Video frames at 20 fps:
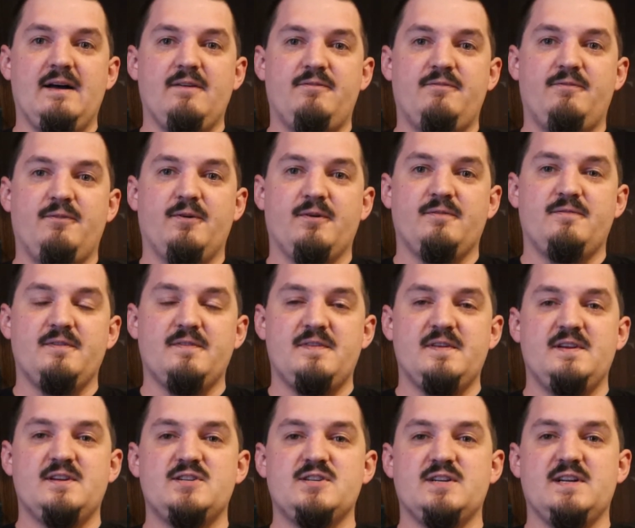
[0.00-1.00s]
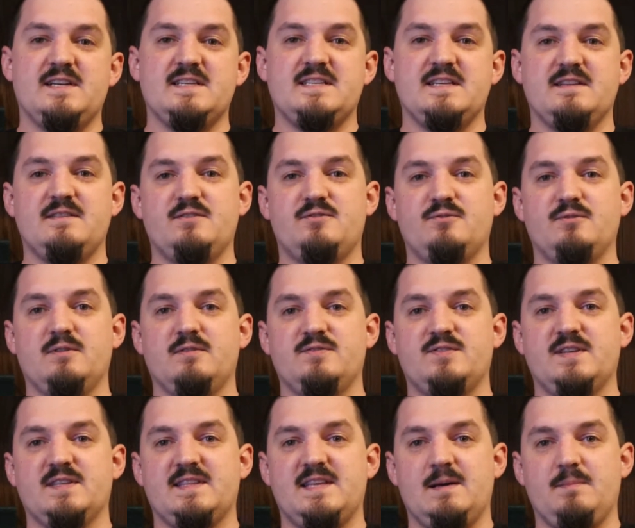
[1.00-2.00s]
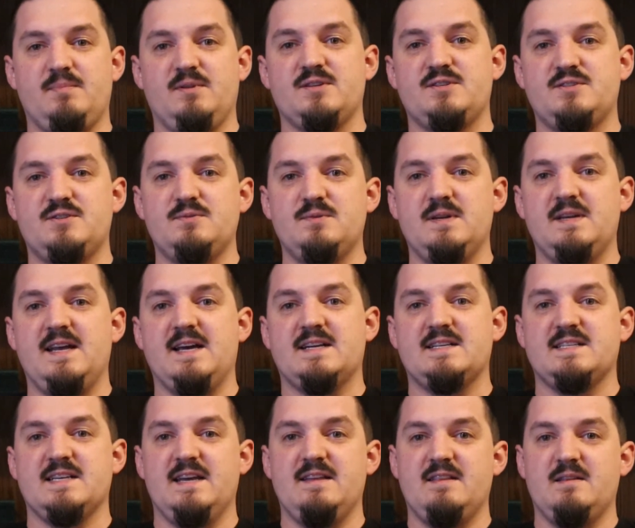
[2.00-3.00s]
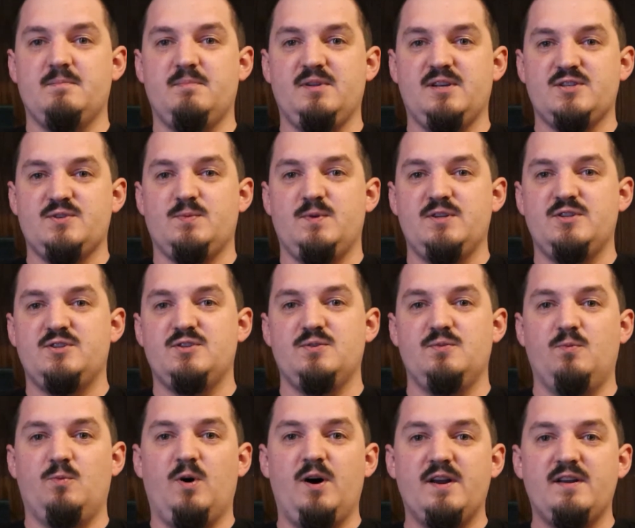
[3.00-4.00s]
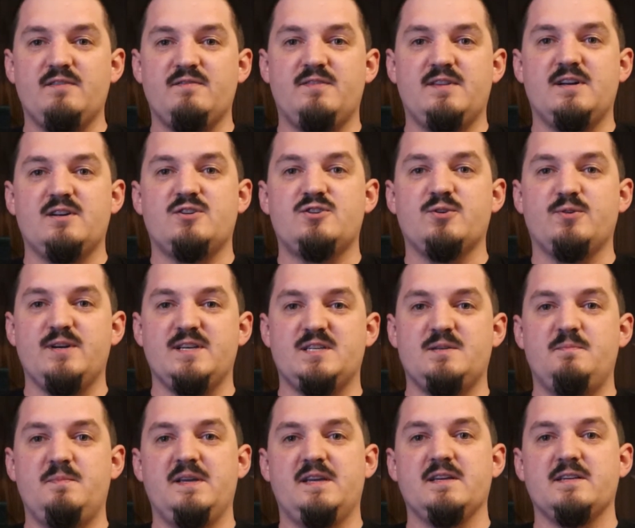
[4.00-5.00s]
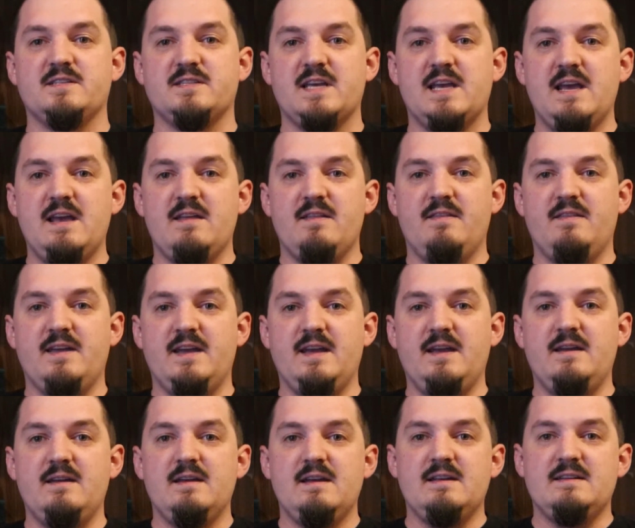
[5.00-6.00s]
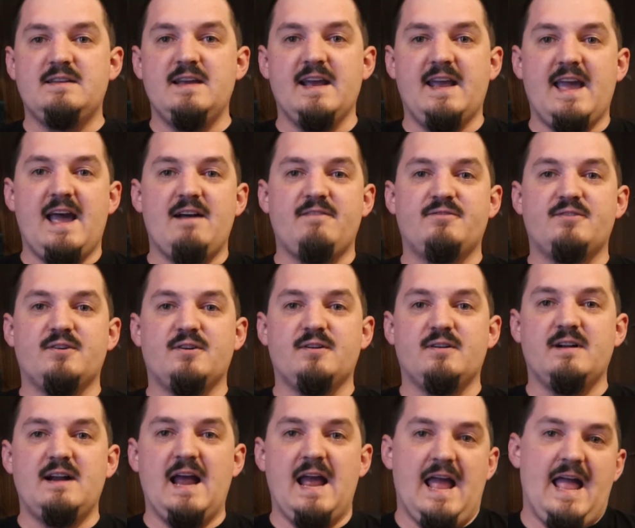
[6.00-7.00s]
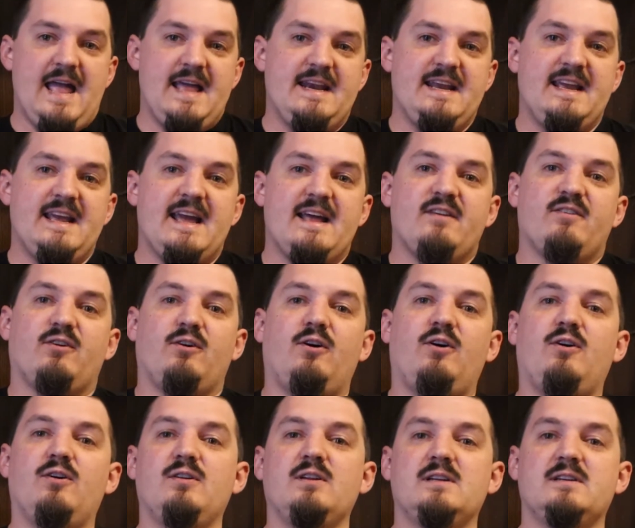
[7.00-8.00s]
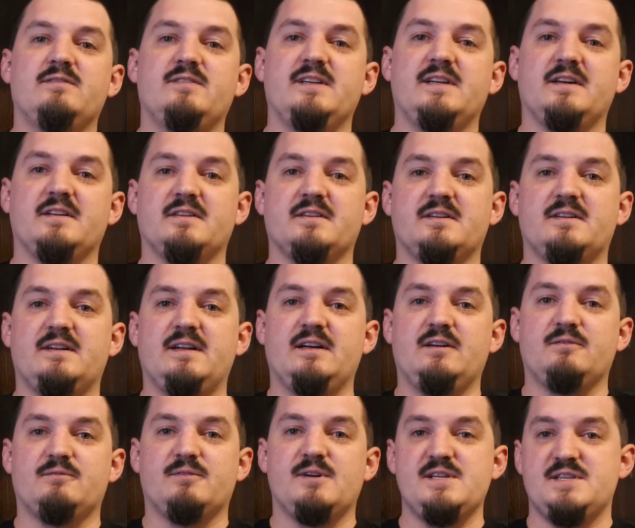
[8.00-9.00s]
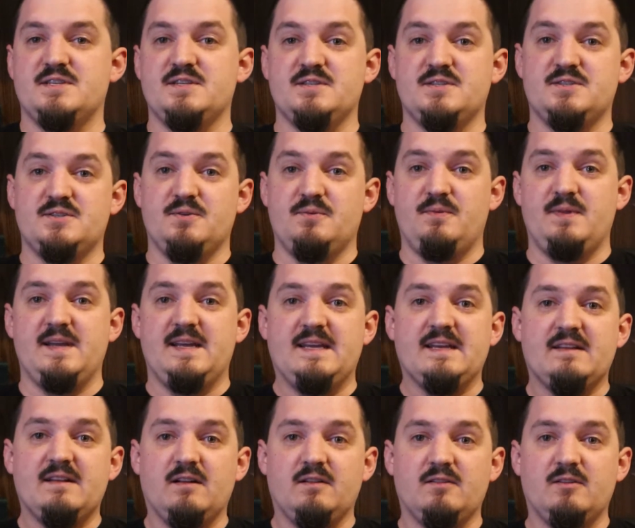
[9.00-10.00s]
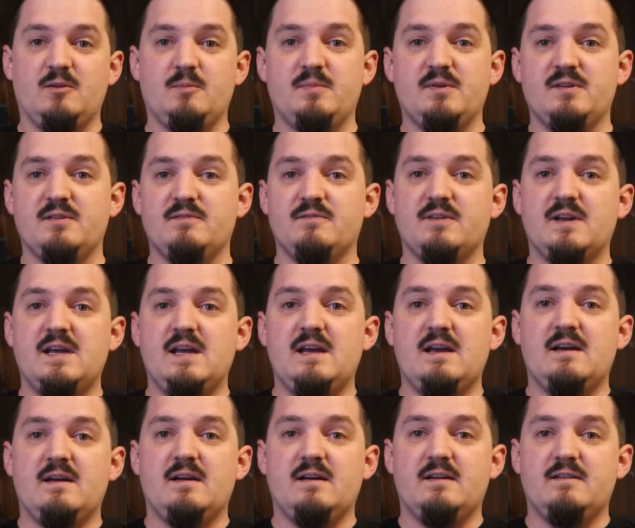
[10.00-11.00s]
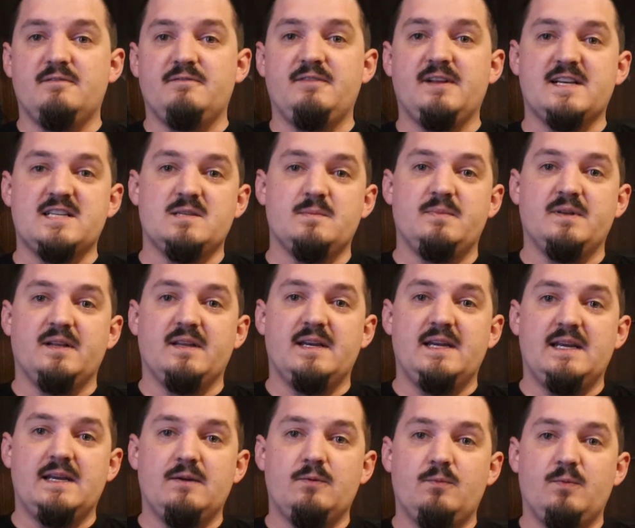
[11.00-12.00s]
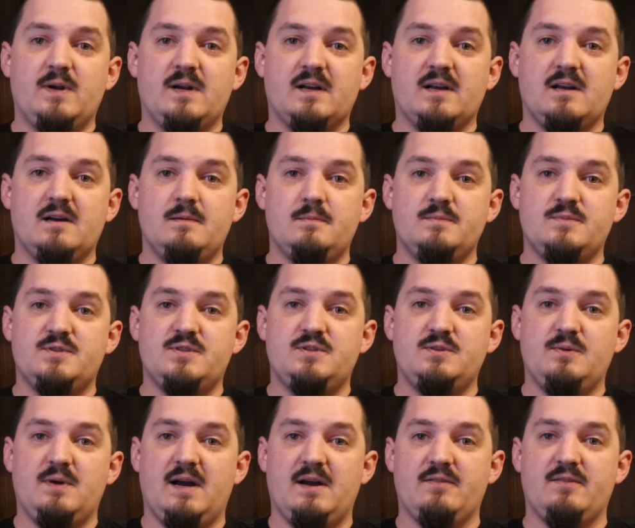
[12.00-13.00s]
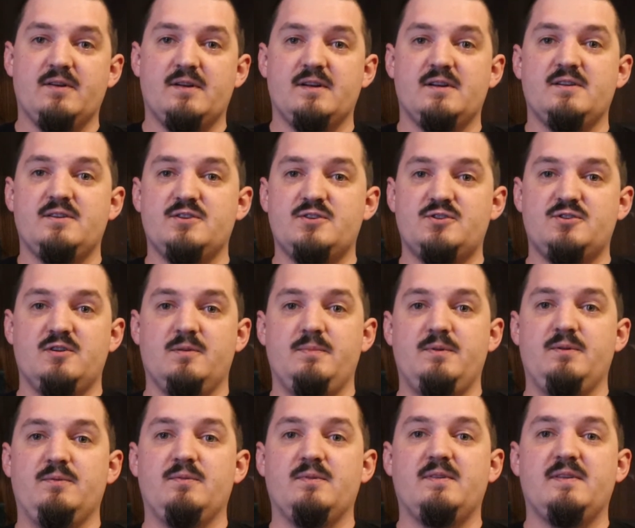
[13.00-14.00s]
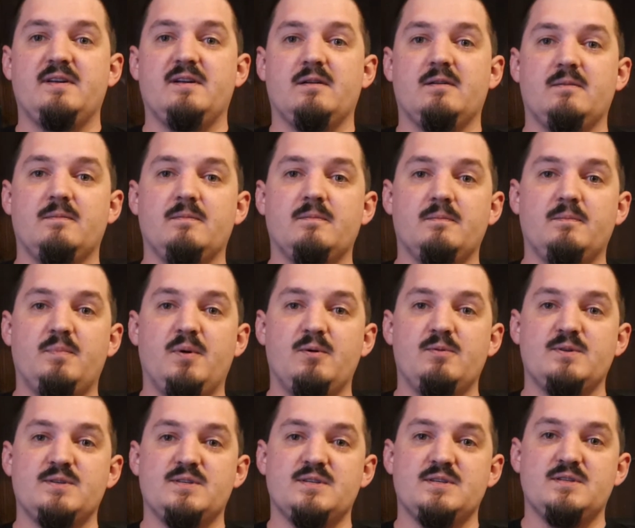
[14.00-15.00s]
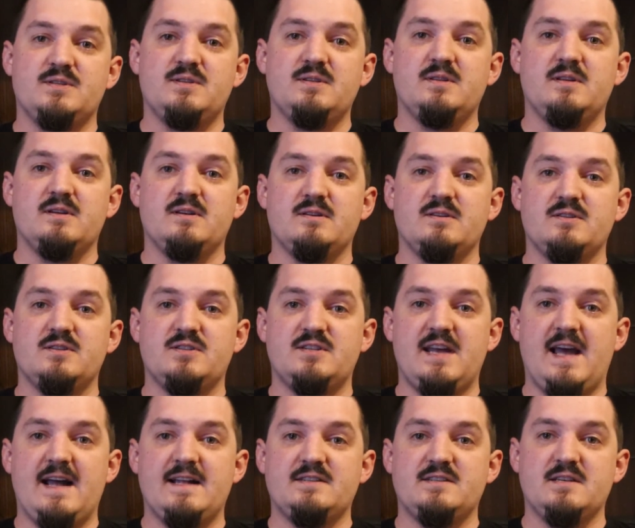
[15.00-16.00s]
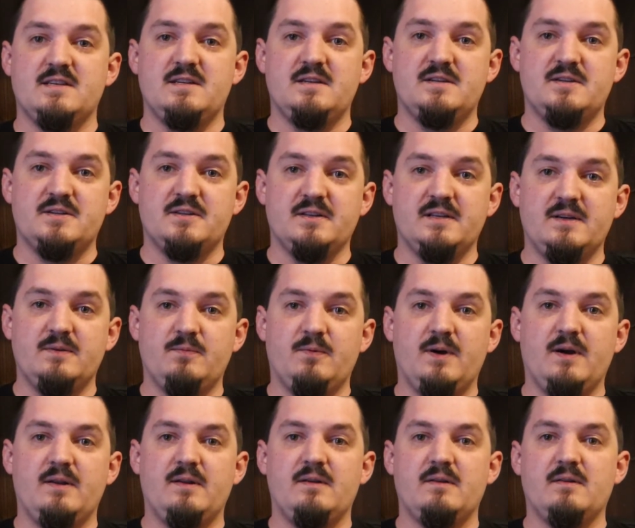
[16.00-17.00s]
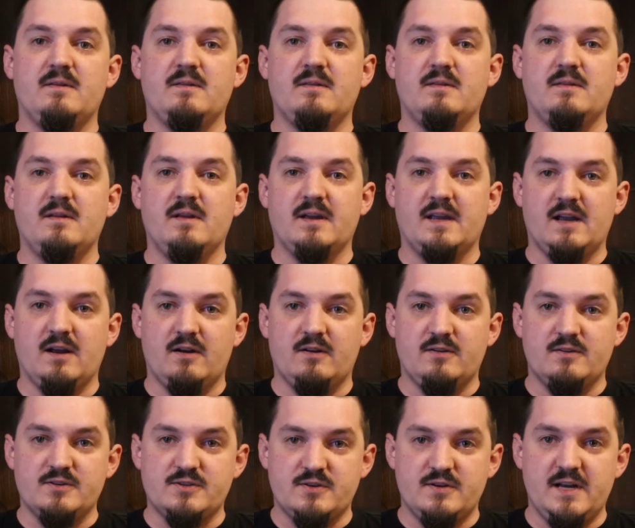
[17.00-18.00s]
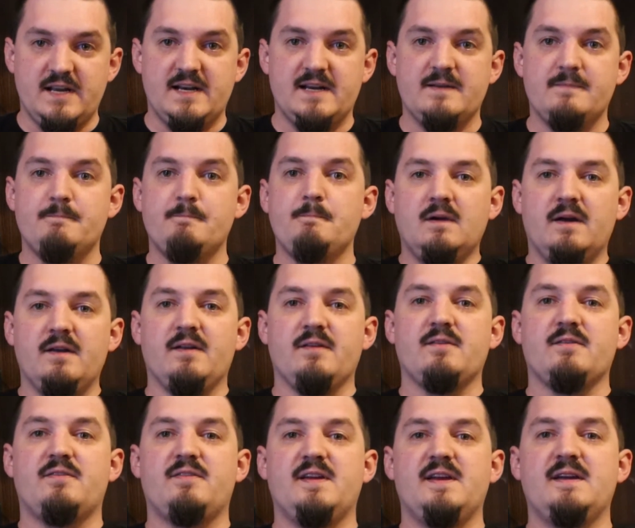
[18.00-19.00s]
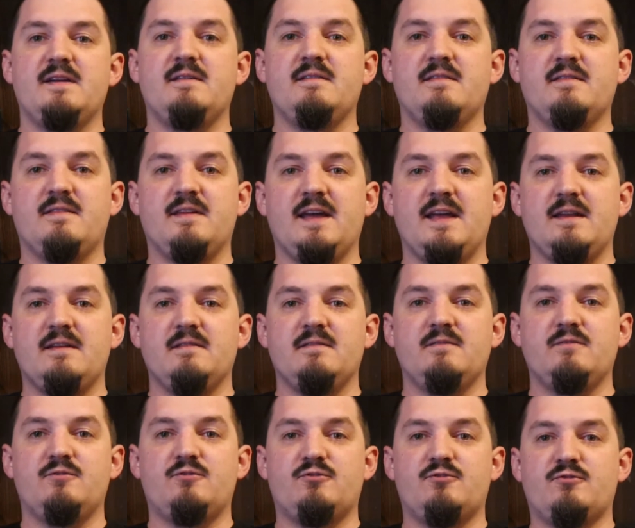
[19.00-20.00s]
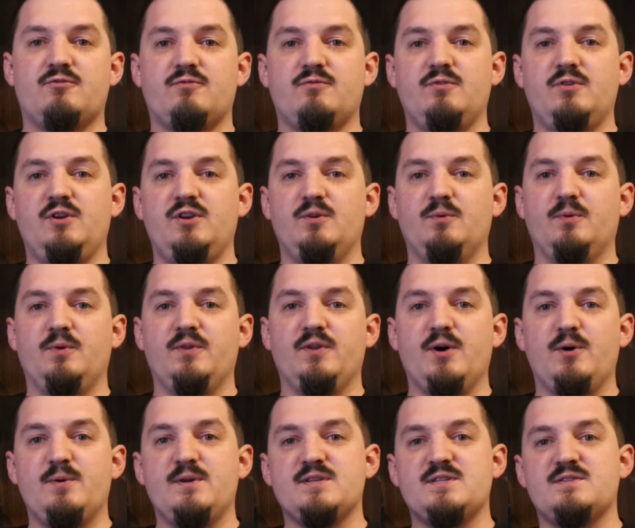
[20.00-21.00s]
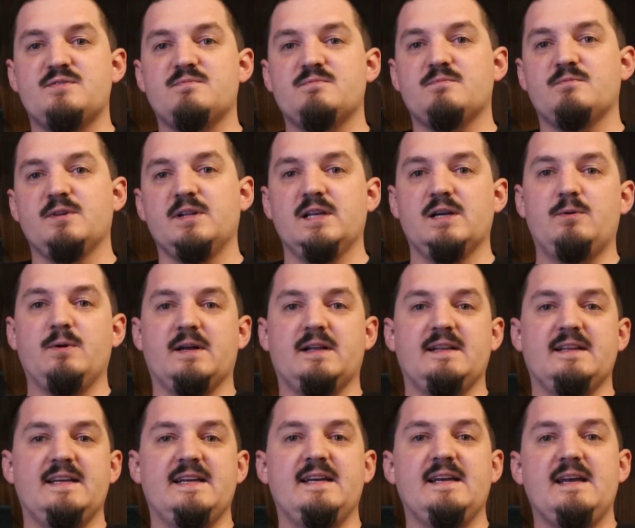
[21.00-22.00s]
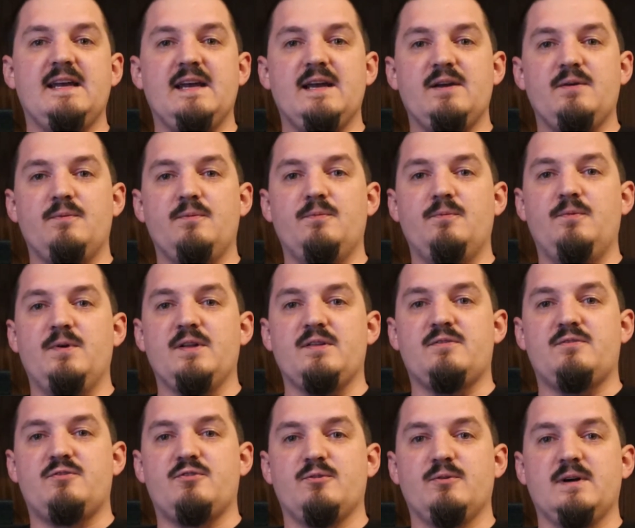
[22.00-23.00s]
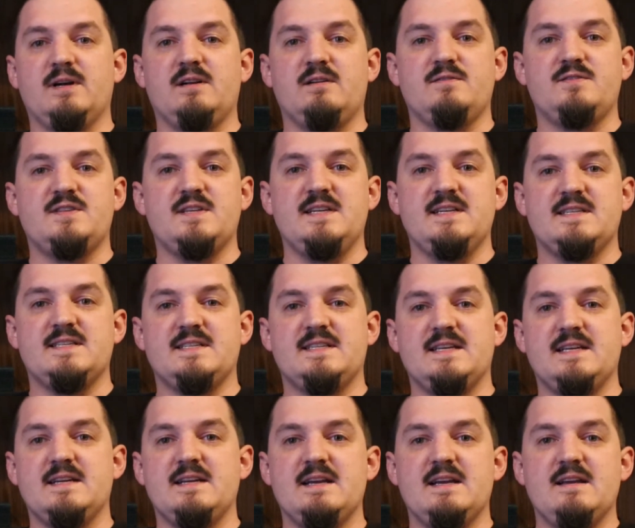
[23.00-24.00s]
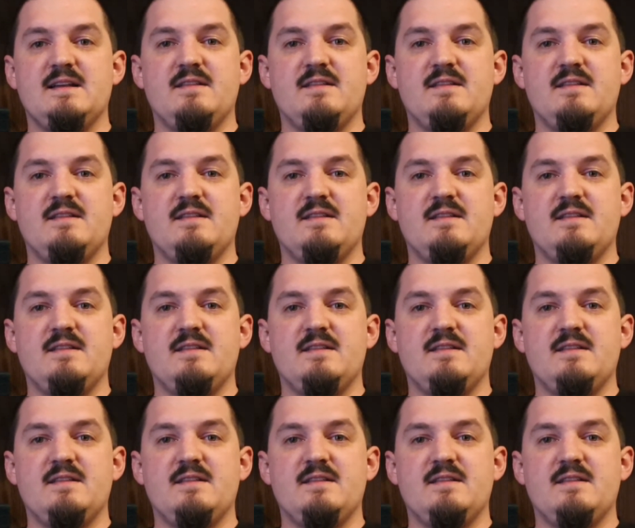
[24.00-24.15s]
for 5th edition I say the True Elves get that +2 to Dex and then +1 to one of their choice, because they take after any and all of the other elf races, so they get a little bit of flexibility when it comes to how they're going to distribute their bonuses to their stats initially when a character is created. Another thing that you will notice really quickly with True Elves is that